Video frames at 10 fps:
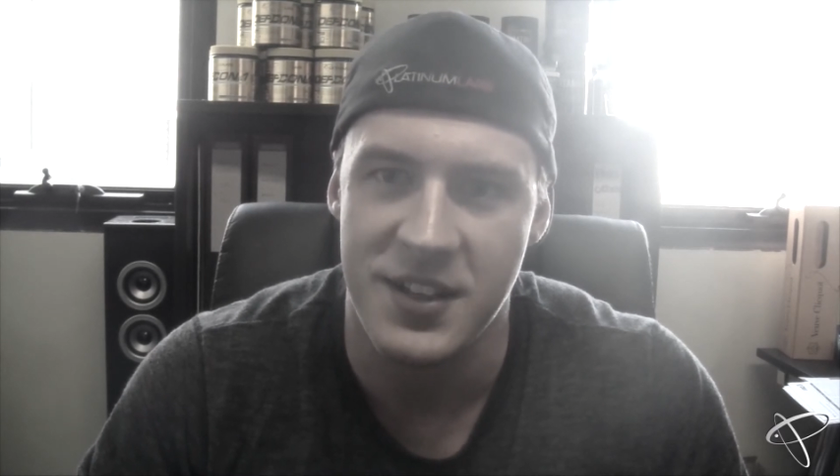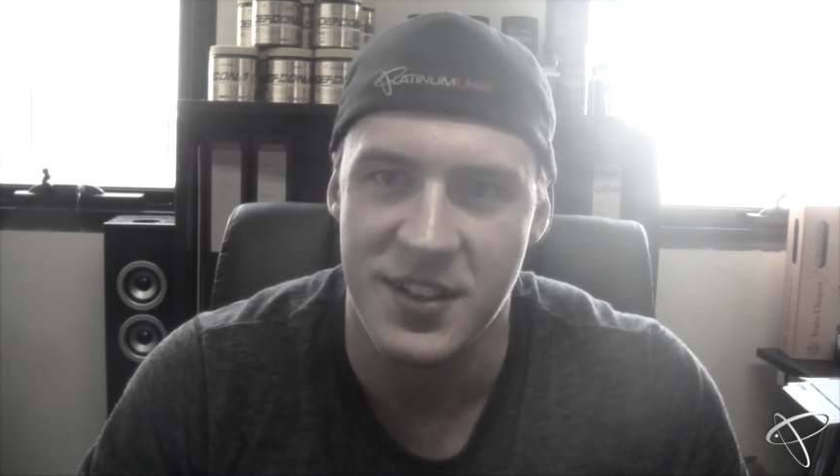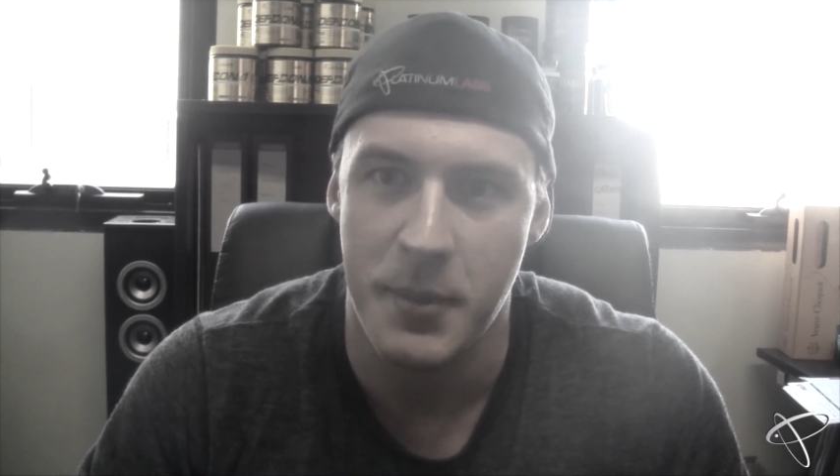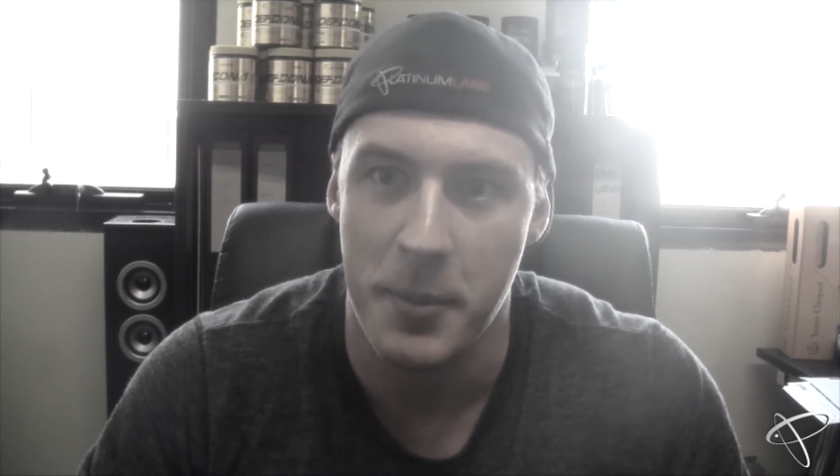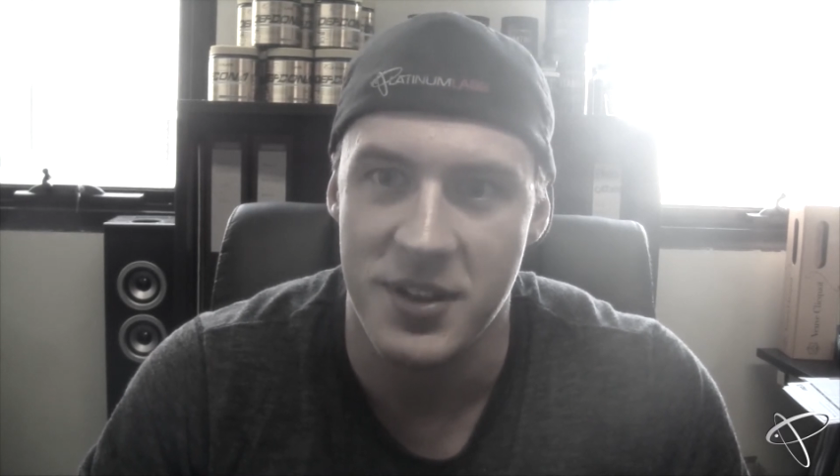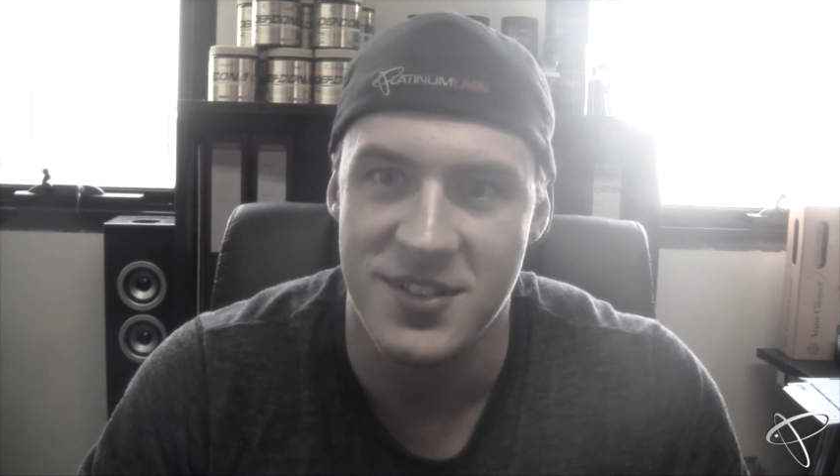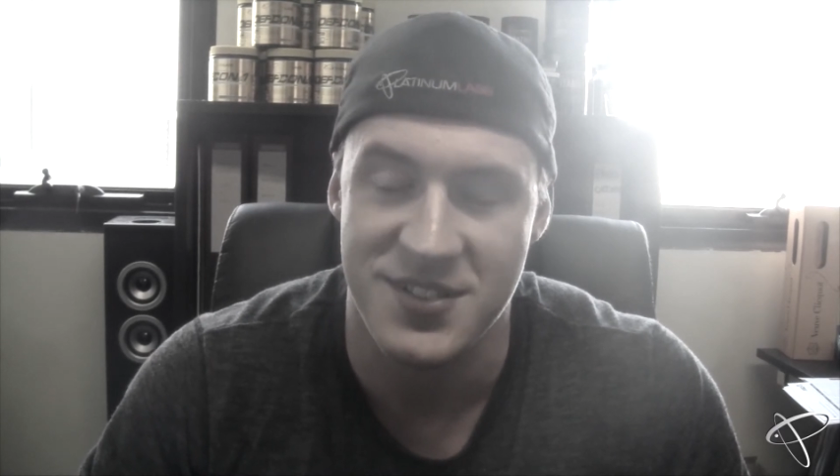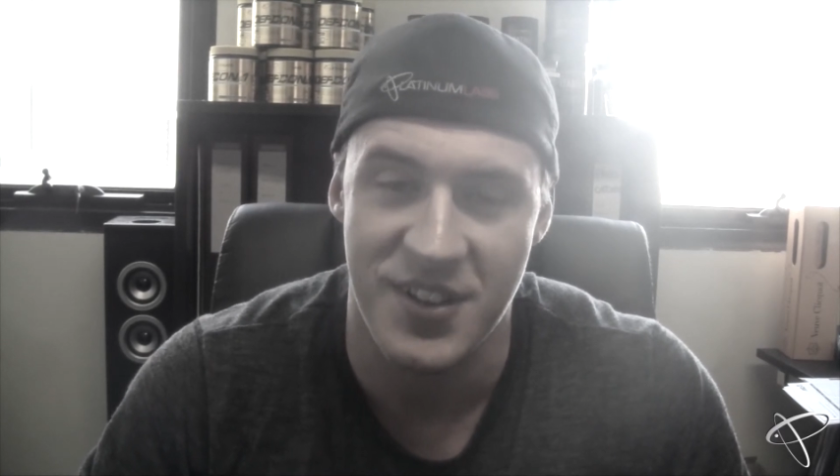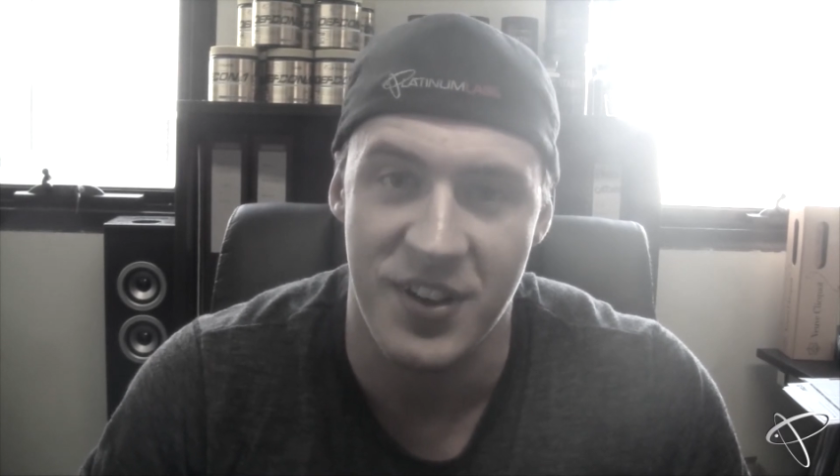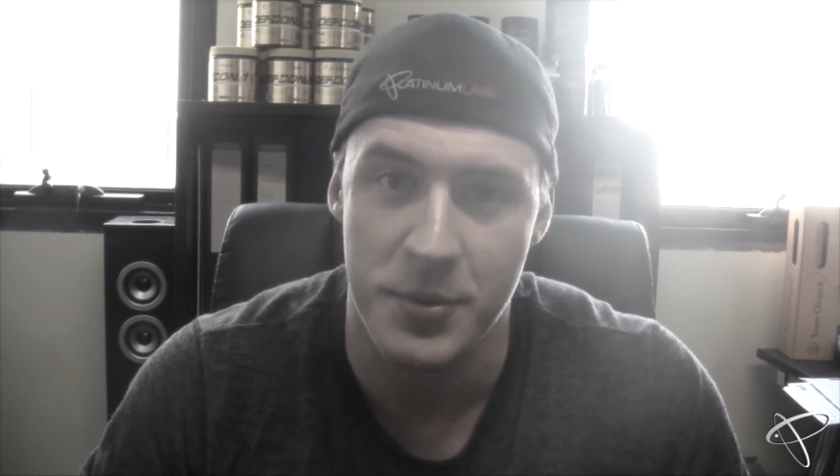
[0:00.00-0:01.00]
and he said maybe it's a
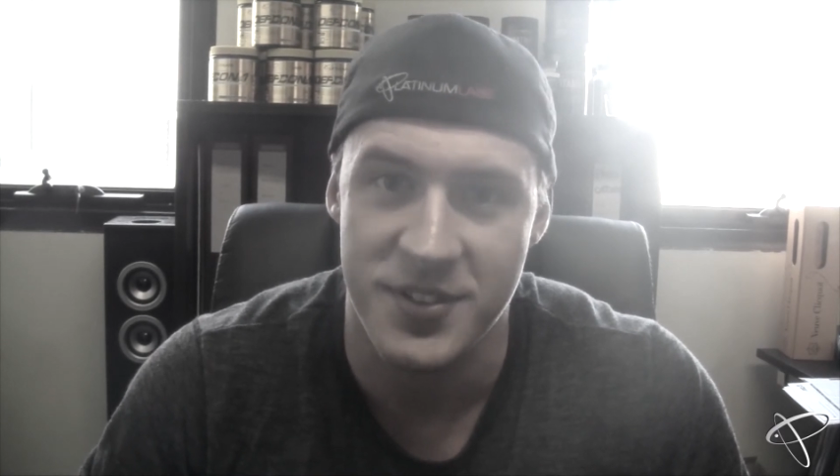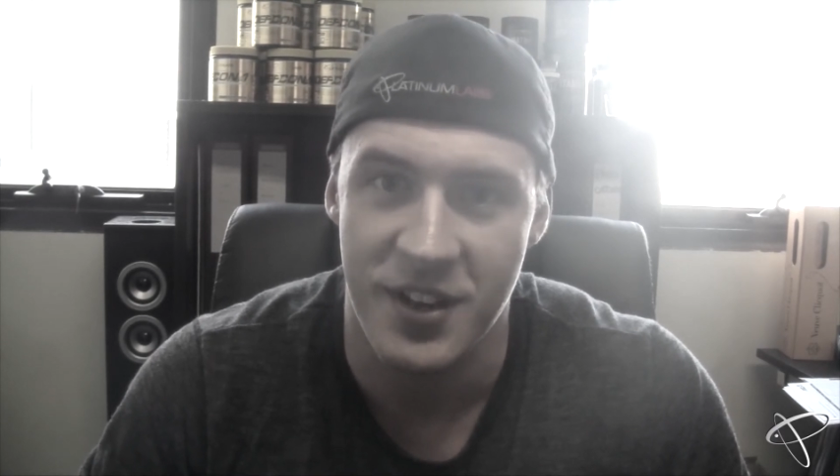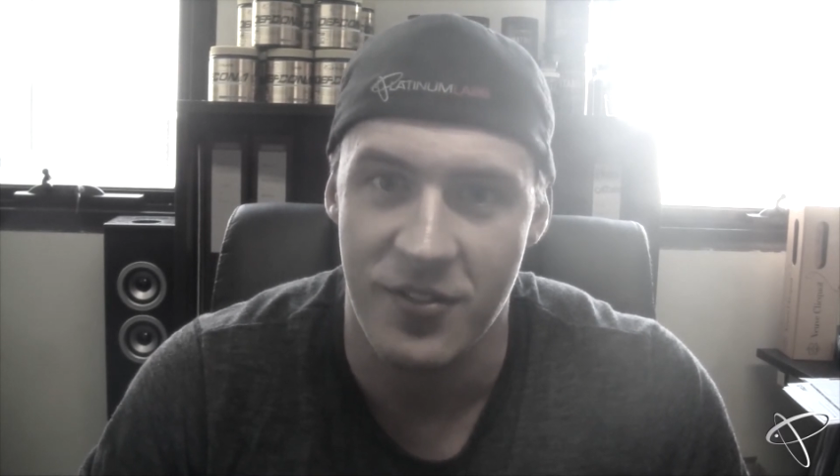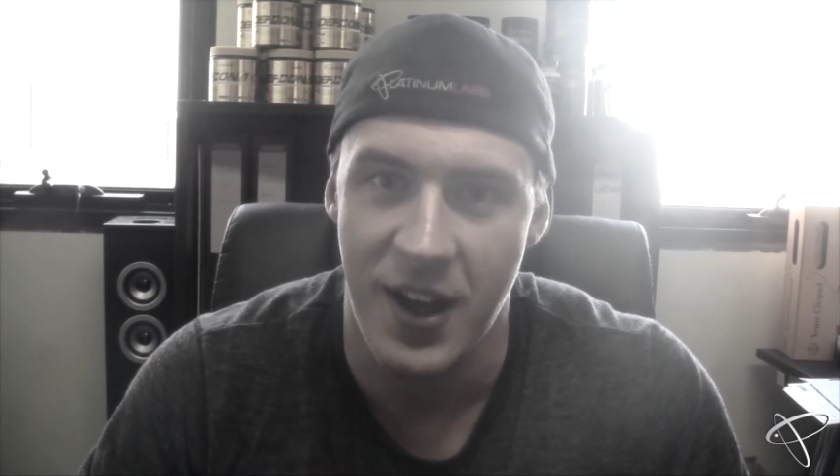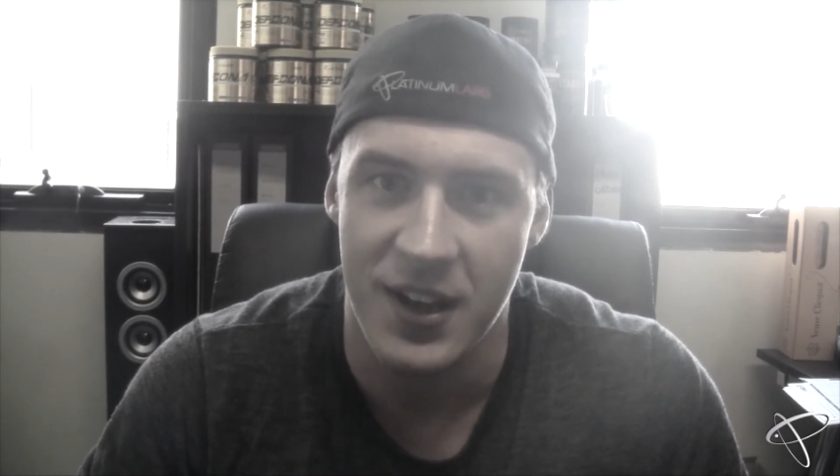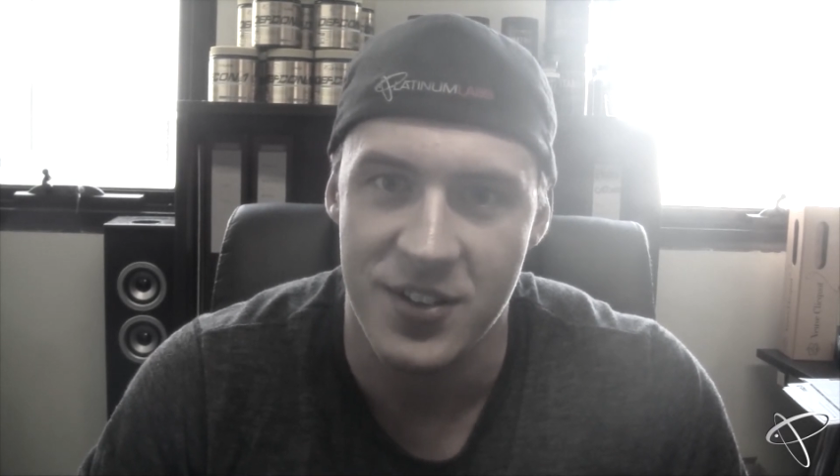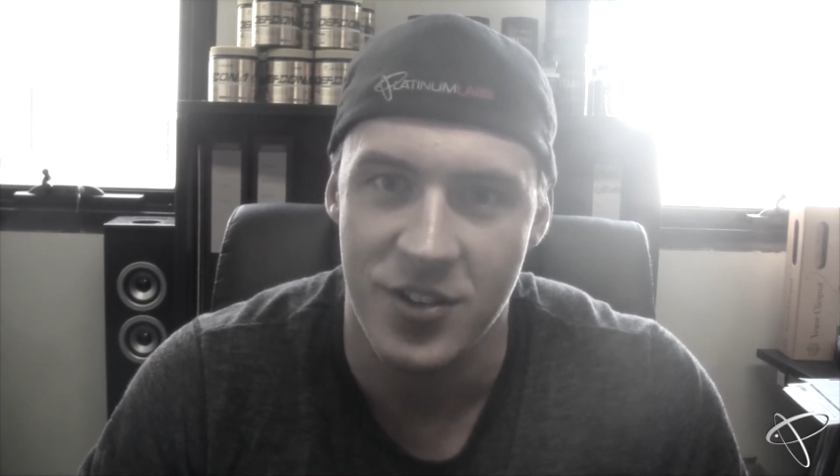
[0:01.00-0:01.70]
70% of that.